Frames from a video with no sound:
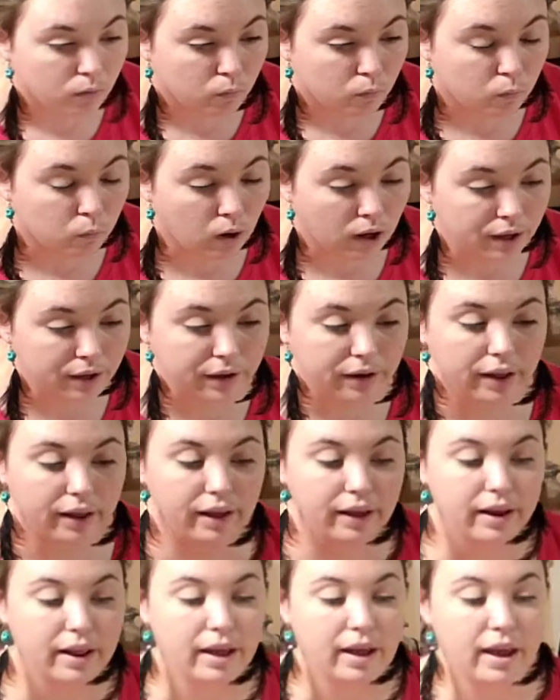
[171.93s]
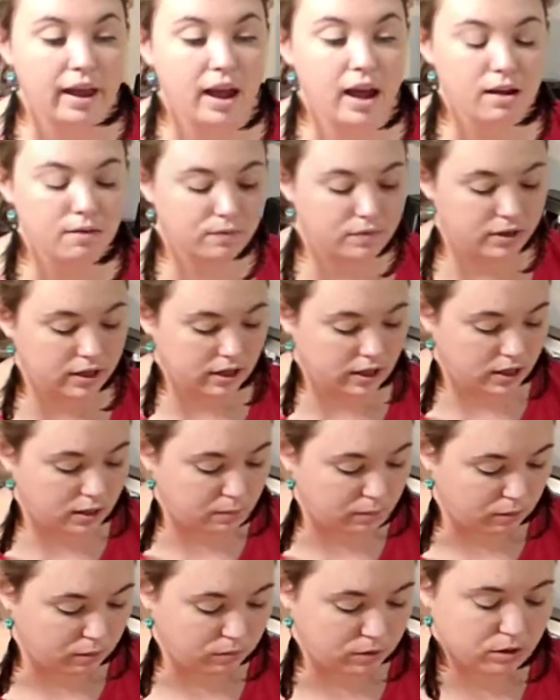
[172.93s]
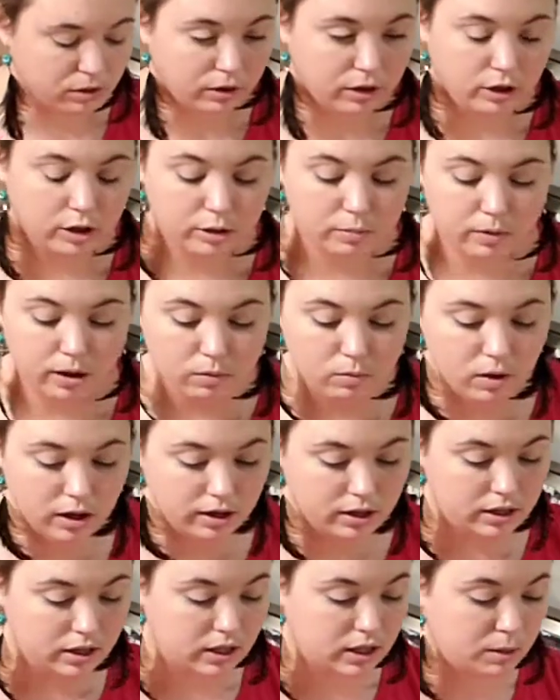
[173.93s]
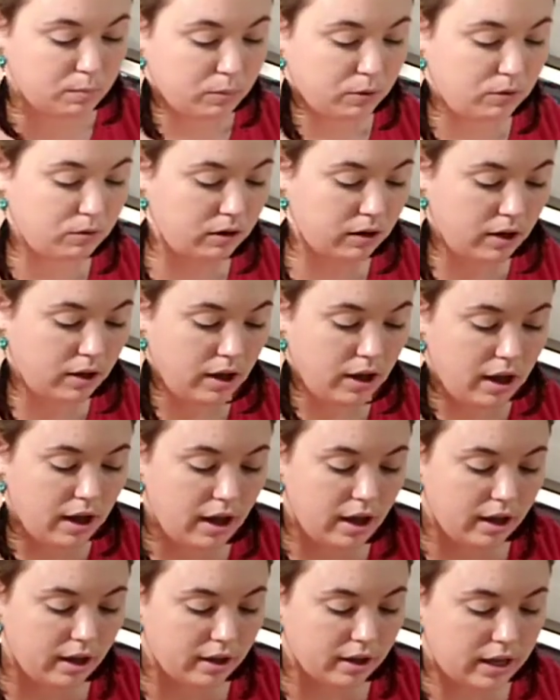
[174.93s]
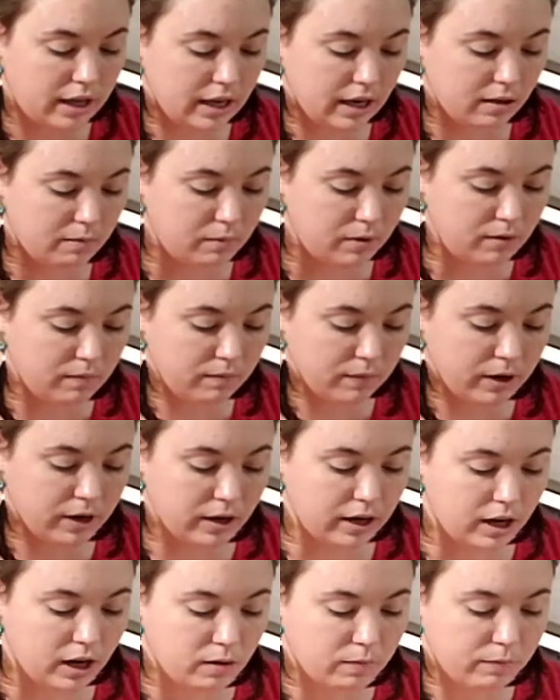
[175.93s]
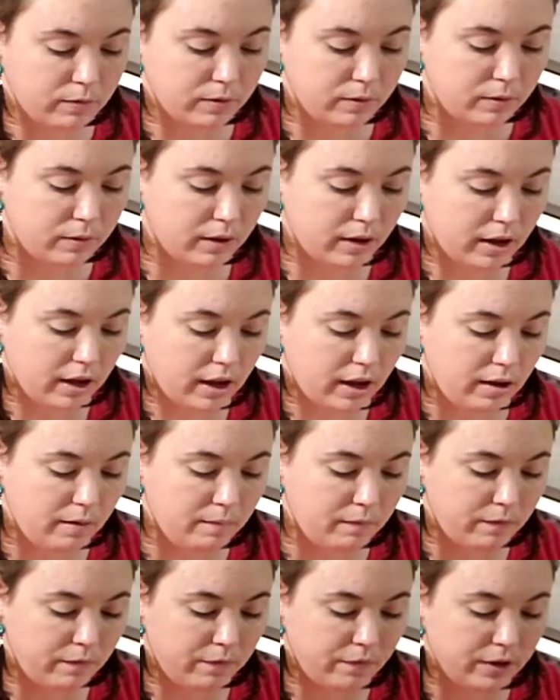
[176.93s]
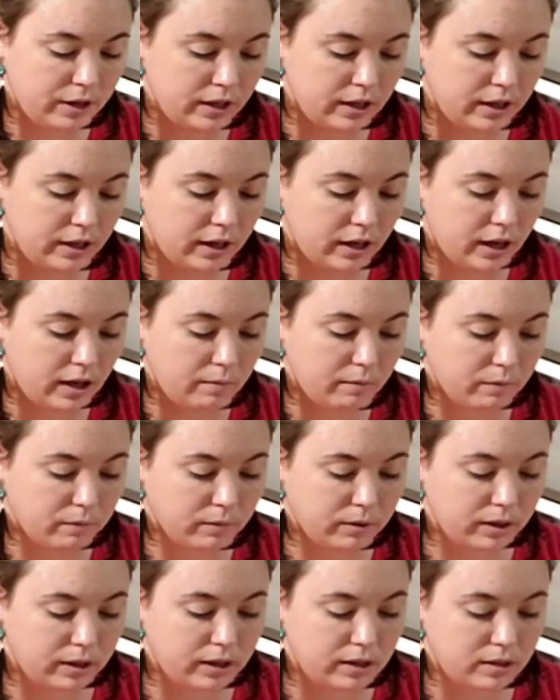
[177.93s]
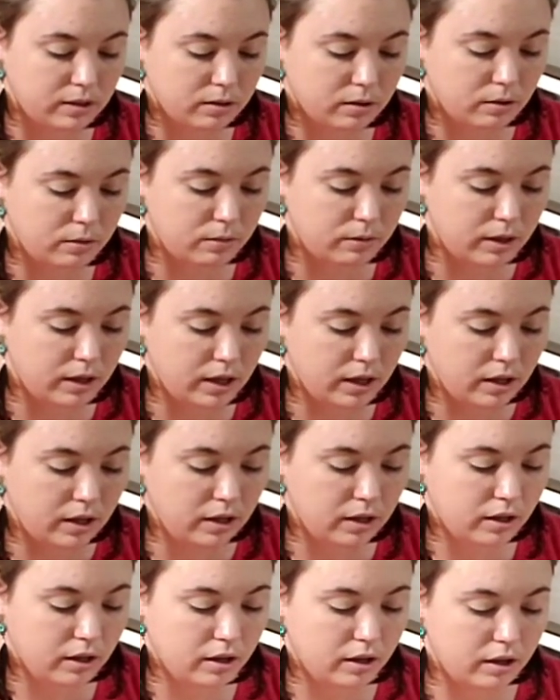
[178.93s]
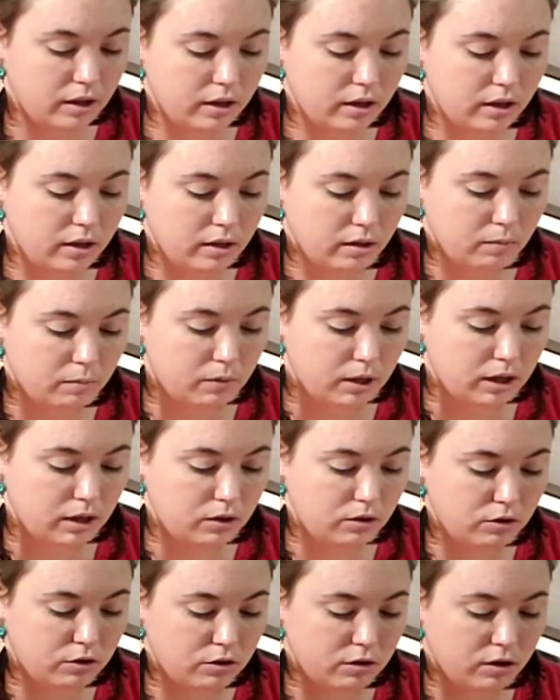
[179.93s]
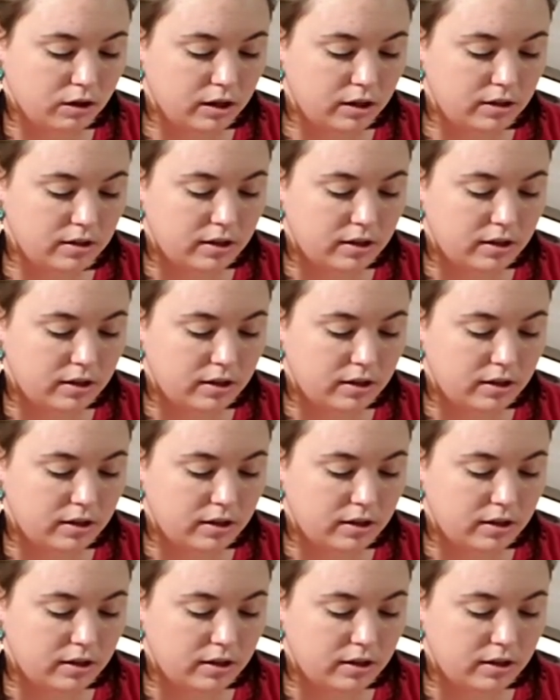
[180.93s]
1½ teaspoon. So here's my 1 teaspoon. Again, I'm being very careful. I'm filling it up really slowly, making sure it